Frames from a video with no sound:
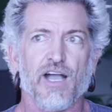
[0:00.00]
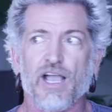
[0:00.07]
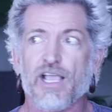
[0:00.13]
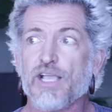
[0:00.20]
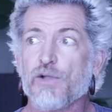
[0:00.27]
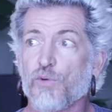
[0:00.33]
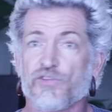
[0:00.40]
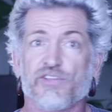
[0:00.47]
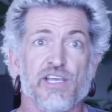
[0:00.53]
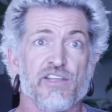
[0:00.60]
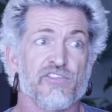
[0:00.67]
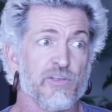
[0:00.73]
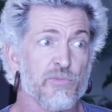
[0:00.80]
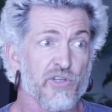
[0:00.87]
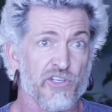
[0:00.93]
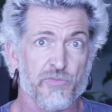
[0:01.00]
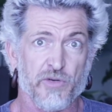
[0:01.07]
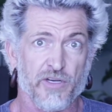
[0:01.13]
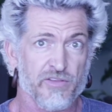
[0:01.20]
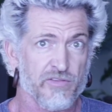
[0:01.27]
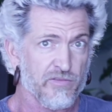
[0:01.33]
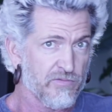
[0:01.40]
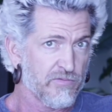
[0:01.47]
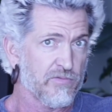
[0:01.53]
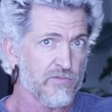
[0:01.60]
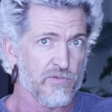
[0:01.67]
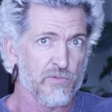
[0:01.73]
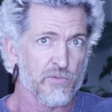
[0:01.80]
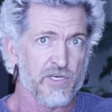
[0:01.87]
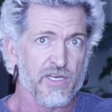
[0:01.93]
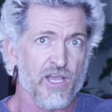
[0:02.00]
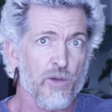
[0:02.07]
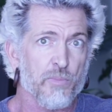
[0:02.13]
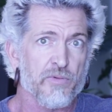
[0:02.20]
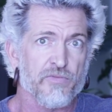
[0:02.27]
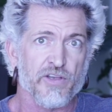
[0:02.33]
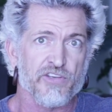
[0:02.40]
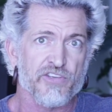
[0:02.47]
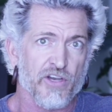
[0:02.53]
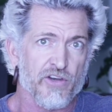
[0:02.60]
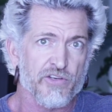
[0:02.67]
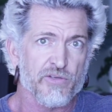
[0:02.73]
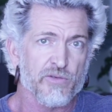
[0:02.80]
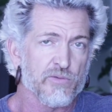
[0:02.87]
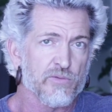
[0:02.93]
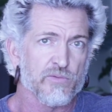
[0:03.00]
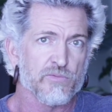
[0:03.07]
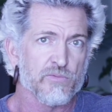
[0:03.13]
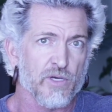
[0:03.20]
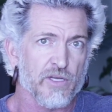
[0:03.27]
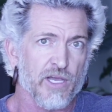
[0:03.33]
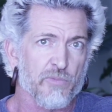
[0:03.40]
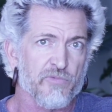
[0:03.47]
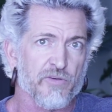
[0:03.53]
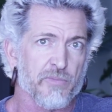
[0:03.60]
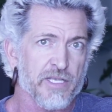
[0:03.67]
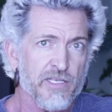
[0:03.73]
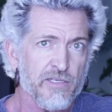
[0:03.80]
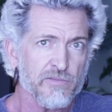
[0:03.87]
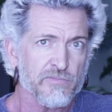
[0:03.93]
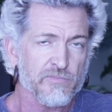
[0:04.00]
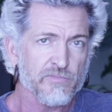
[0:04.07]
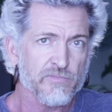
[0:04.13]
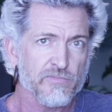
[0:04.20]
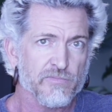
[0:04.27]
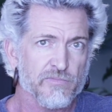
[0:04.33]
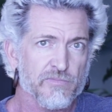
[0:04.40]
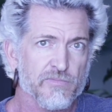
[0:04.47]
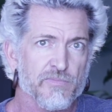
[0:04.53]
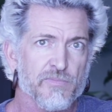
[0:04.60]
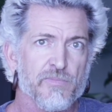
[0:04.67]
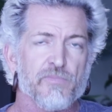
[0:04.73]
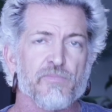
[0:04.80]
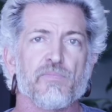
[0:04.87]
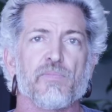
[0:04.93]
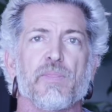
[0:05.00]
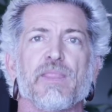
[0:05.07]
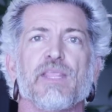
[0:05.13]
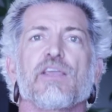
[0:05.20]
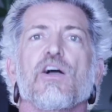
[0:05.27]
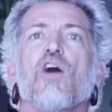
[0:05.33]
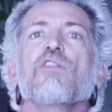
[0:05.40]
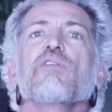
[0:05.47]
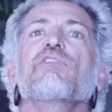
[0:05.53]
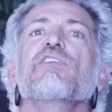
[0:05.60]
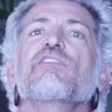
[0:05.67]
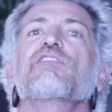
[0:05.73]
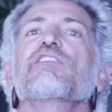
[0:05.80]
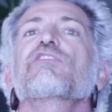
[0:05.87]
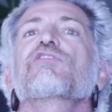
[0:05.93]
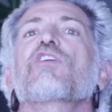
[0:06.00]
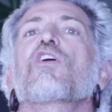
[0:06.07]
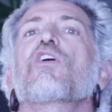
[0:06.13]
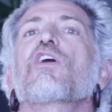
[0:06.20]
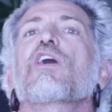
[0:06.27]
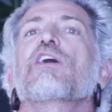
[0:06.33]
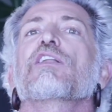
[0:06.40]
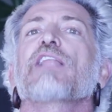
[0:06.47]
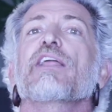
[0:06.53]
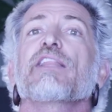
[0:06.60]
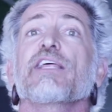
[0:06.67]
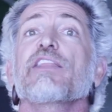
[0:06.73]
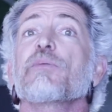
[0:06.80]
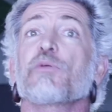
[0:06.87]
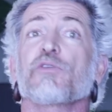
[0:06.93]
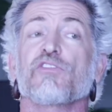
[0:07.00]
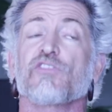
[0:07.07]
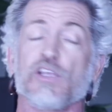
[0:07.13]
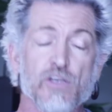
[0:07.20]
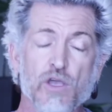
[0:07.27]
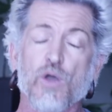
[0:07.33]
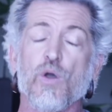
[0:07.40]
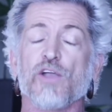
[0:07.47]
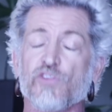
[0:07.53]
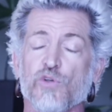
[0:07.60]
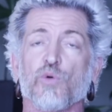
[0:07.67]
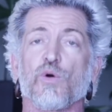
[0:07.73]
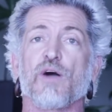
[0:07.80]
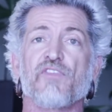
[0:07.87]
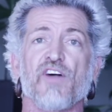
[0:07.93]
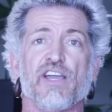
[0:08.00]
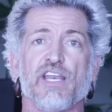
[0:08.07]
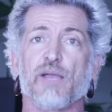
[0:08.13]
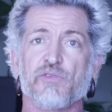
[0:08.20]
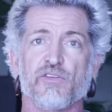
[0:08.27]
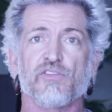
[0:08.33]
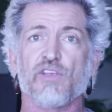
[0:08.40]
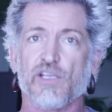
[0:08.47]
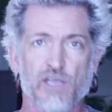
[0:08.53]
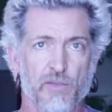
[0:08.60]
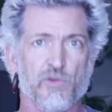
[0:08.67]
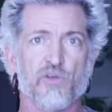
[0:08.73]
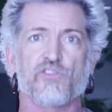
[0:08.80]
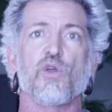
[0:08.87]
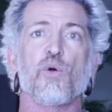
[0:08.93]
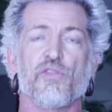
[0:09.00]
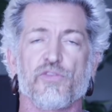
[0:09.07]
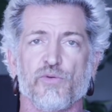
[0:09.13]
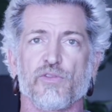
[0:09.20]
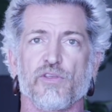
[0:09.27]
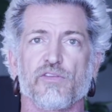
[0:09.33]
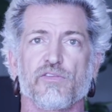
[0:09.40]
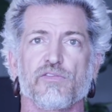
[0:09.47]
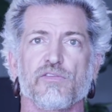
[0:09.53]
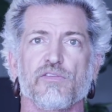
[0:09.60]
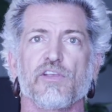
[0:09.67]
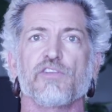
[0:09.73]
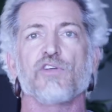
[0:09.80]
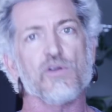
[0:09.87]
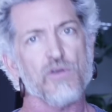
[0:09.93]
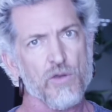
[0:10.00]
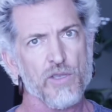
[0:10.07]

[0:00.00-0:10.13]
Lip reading: I once had a similar experience. Would it help if I shared you what helped for me? all of these things are letting the person say, no, it's cool. I'm fine. I'm just going through this. And you go,